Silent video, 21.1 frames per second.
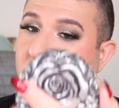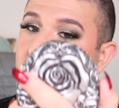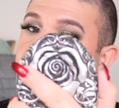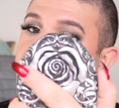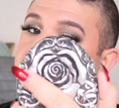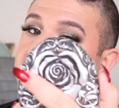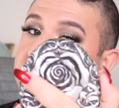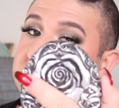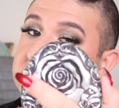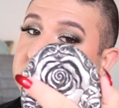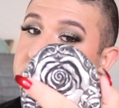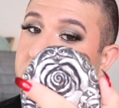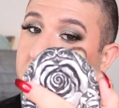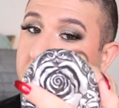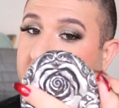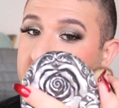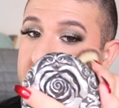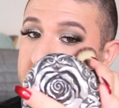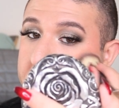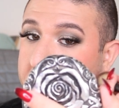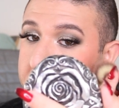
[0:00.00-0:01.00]
This
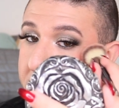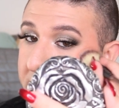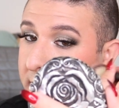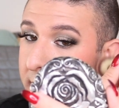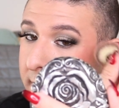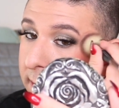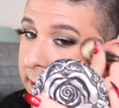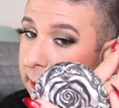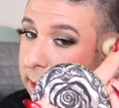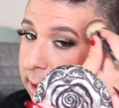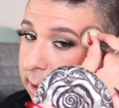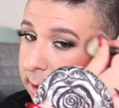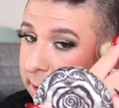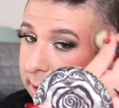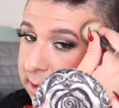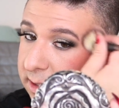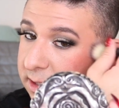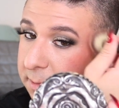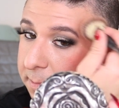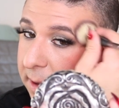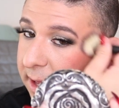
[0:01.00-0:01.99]
might be,
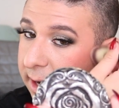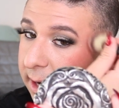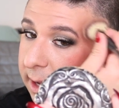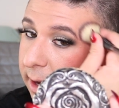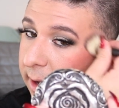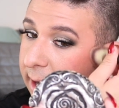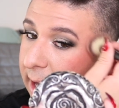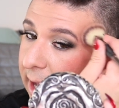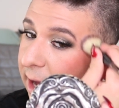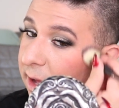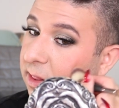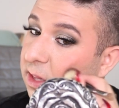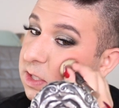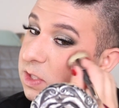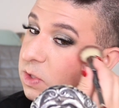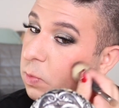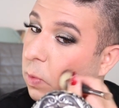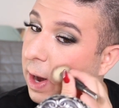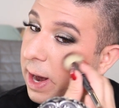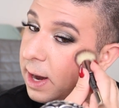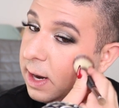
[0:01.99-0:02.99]
depending on how
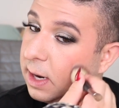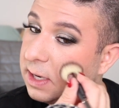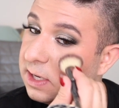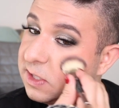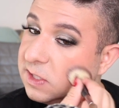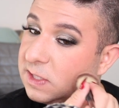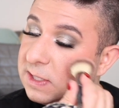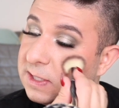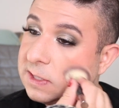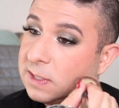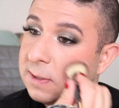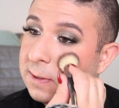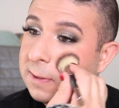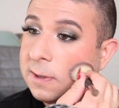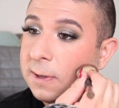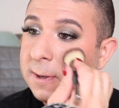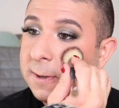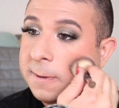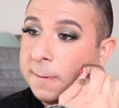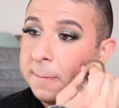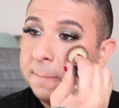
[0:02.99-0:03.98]
this wears,
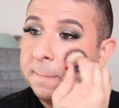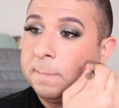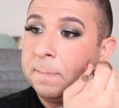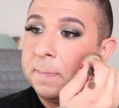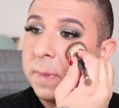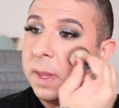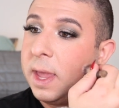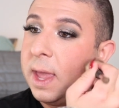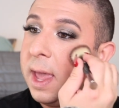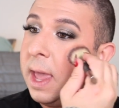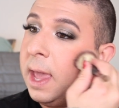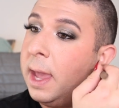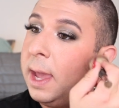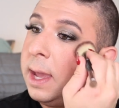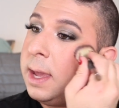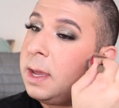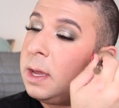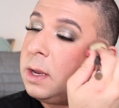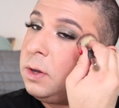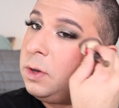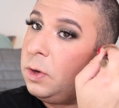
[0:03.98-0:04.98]

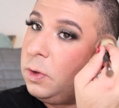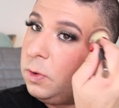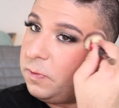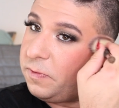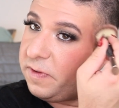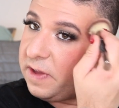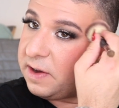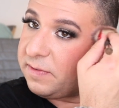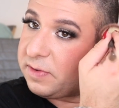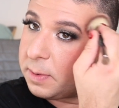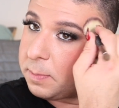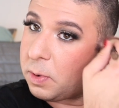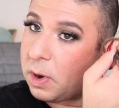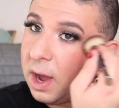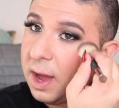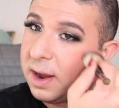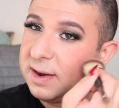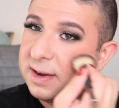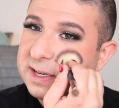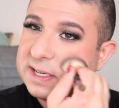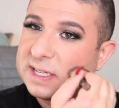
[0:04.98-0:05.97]
a new favorite
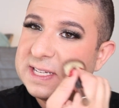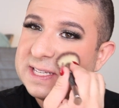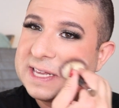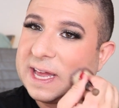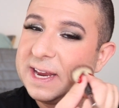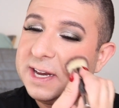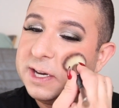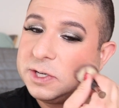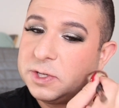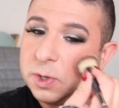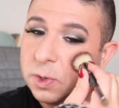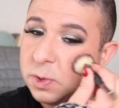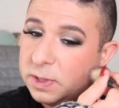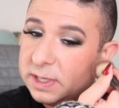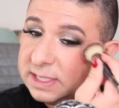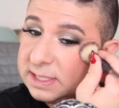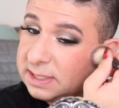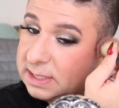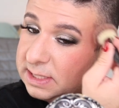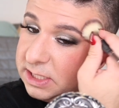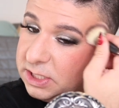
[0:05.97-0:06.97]
product because I
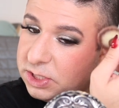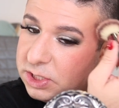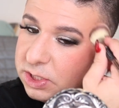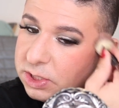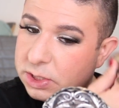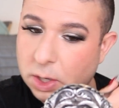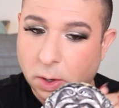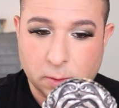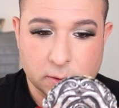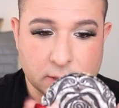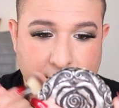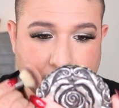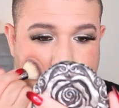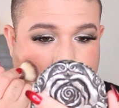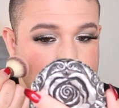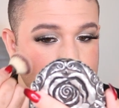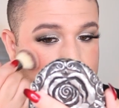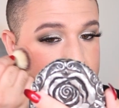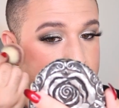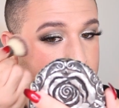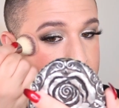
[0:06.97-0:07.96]
notoriously don't like
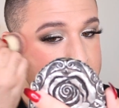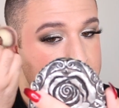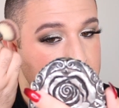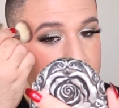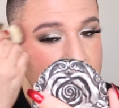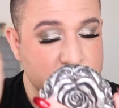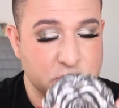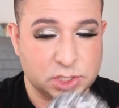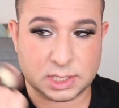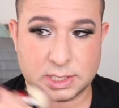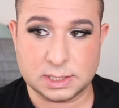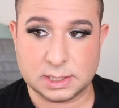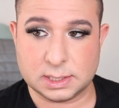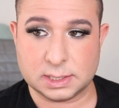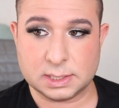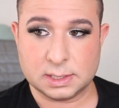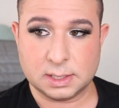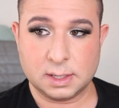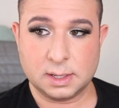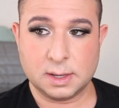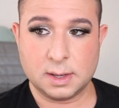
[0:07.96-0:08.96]
liquid
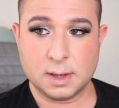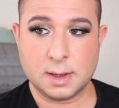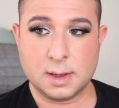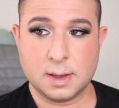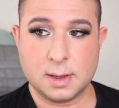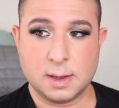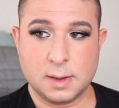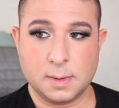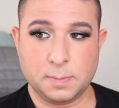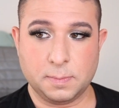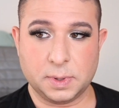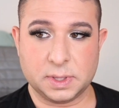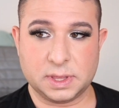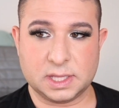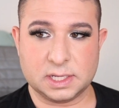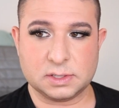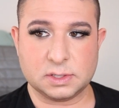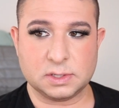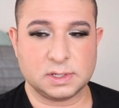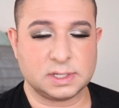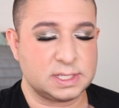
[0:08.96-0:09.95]
blushes, but
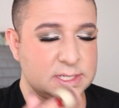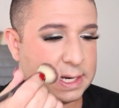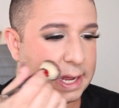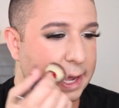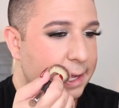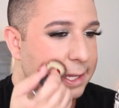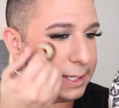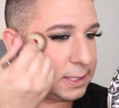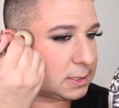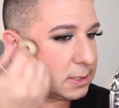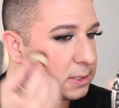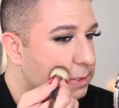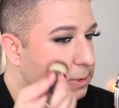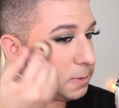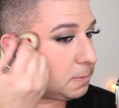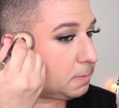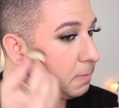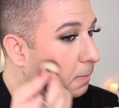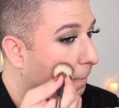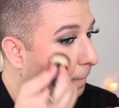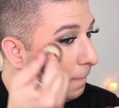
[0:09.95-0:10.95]
this looks nice.